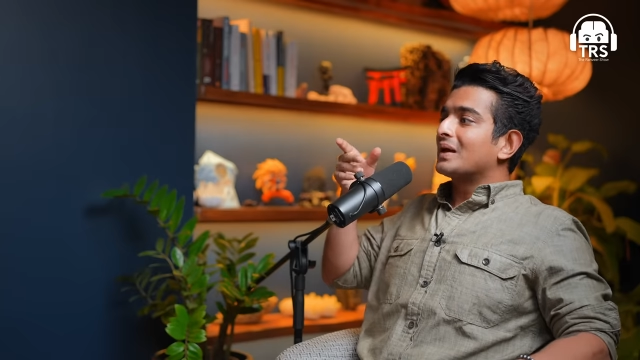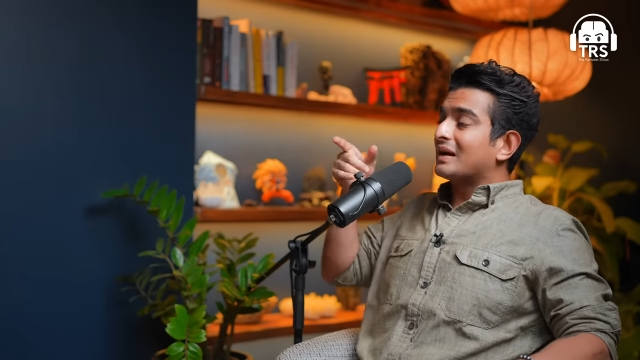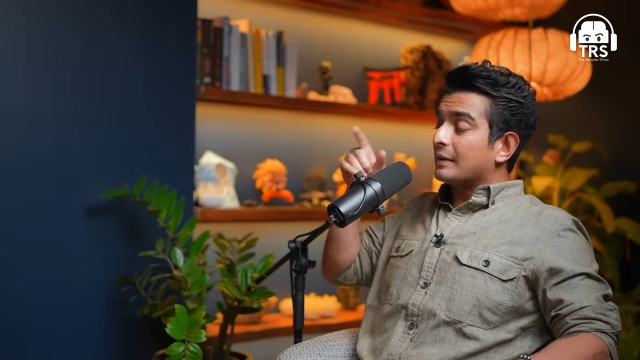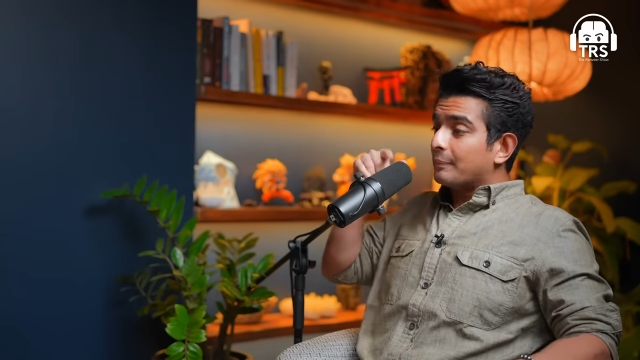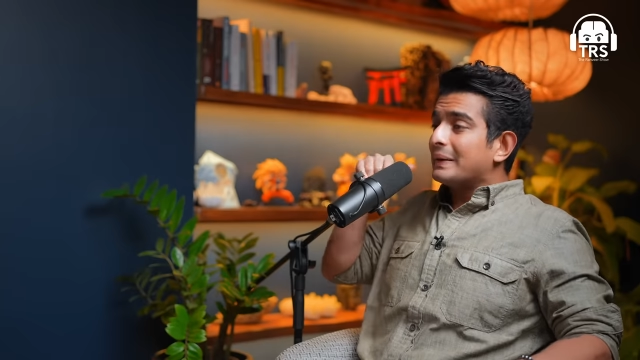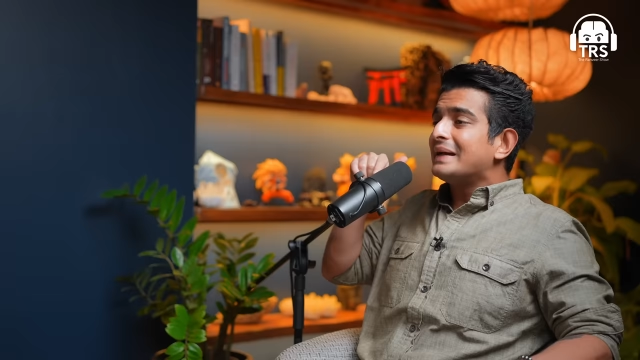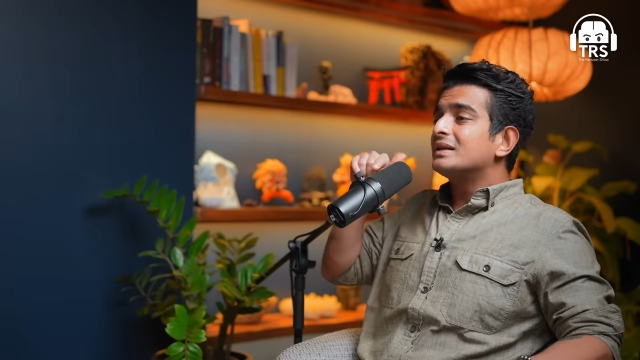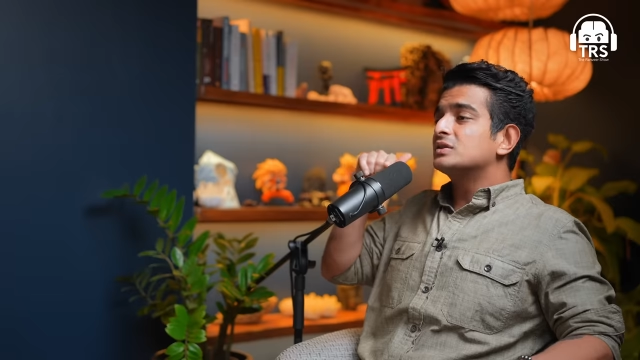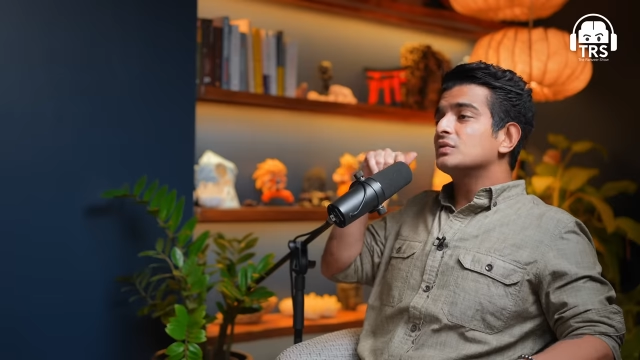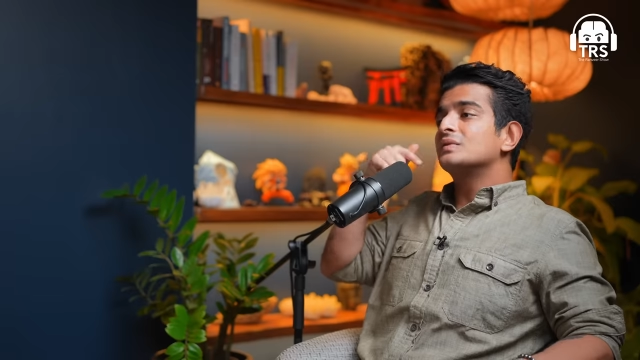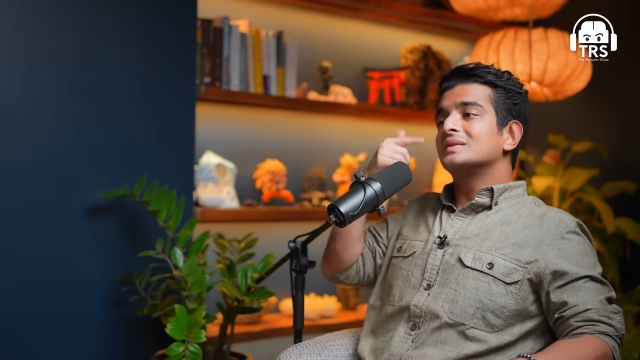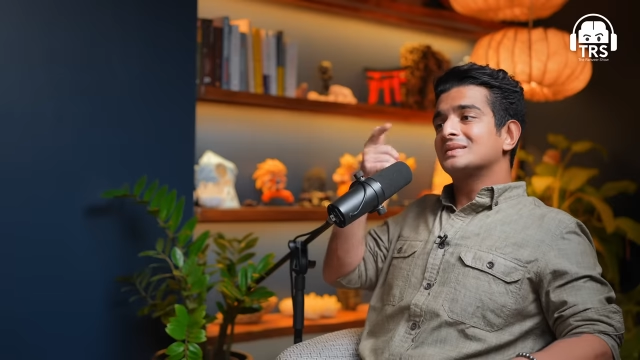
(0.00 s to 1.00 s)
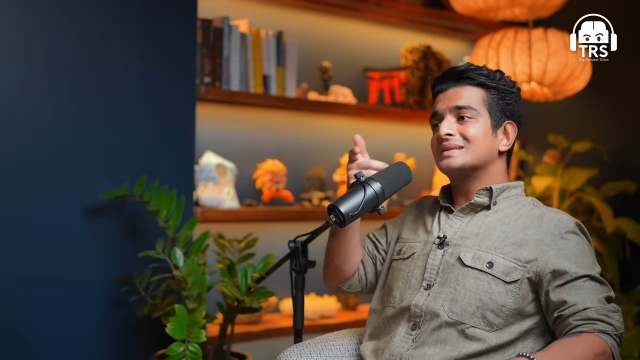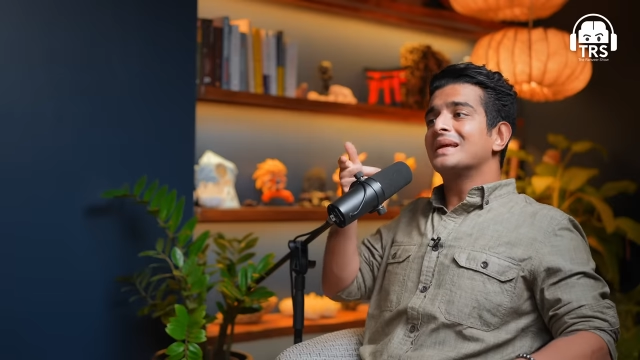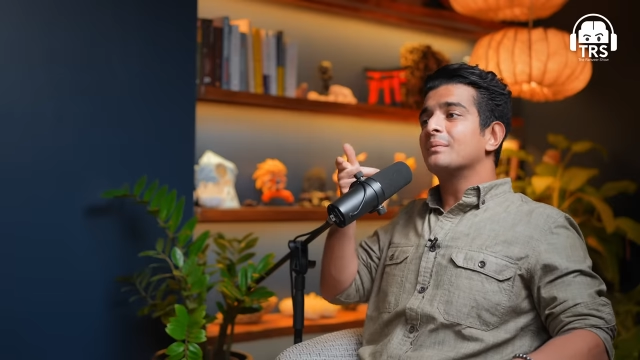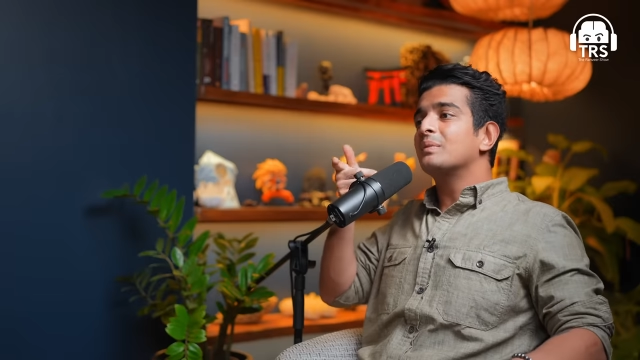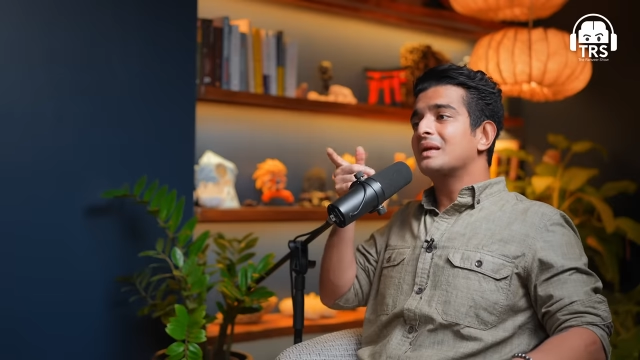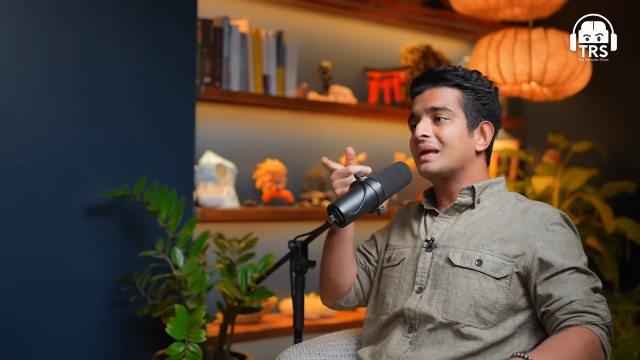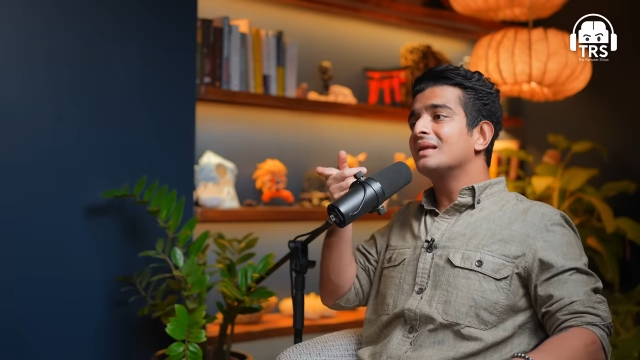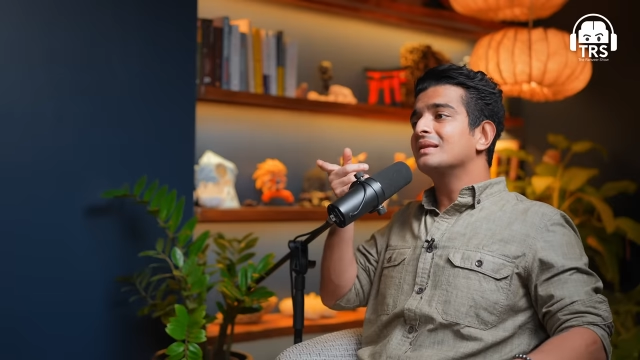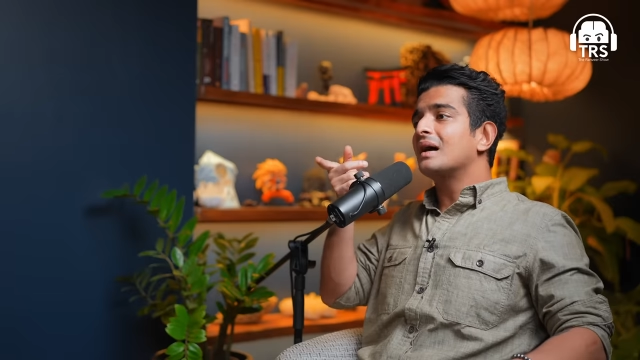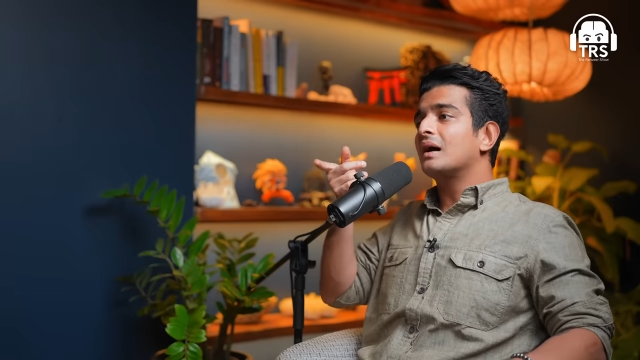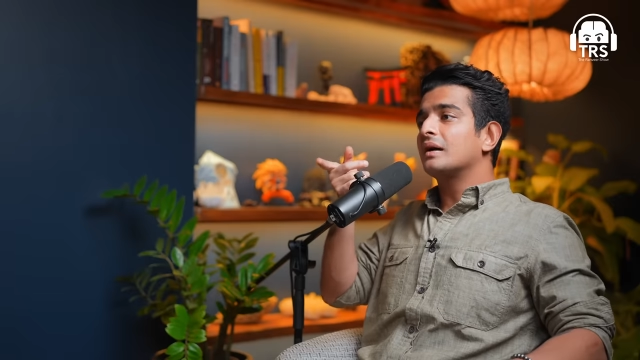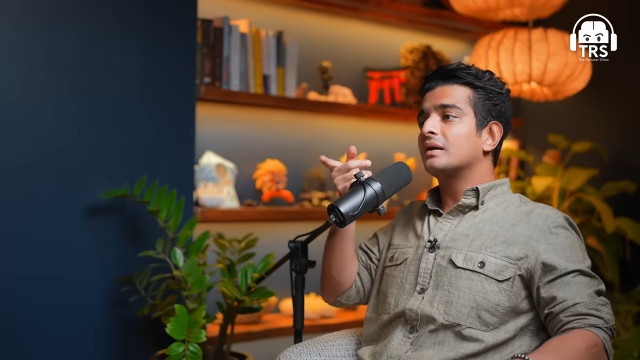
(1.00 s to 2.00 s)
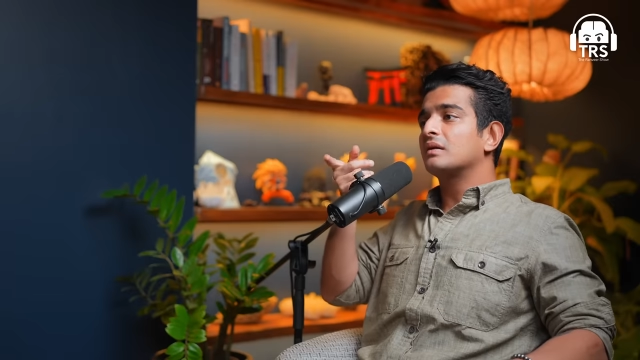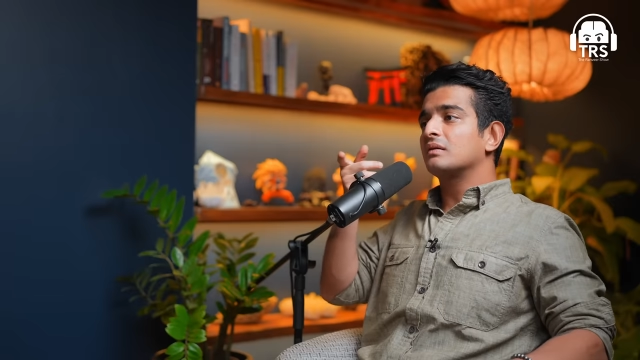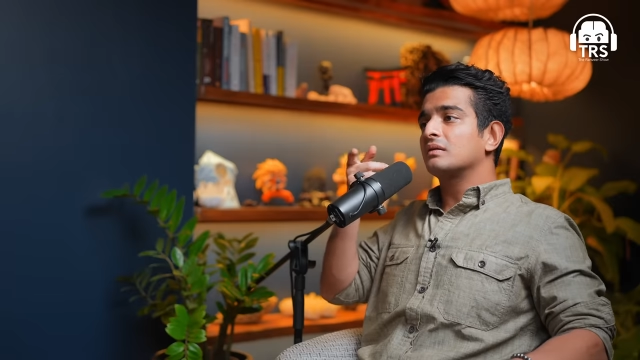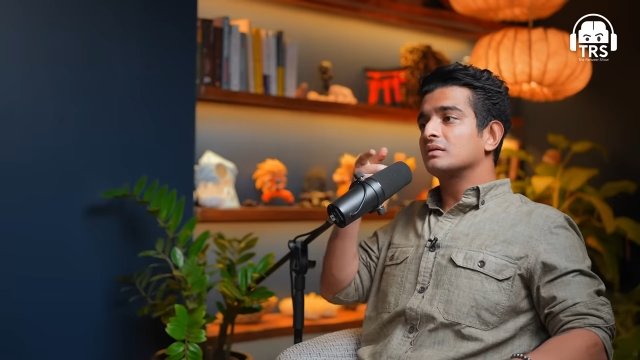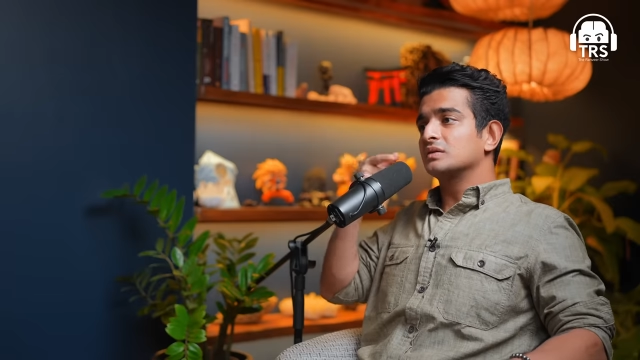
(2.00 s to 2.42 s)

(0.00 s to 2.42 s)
repeats of the same King Dahir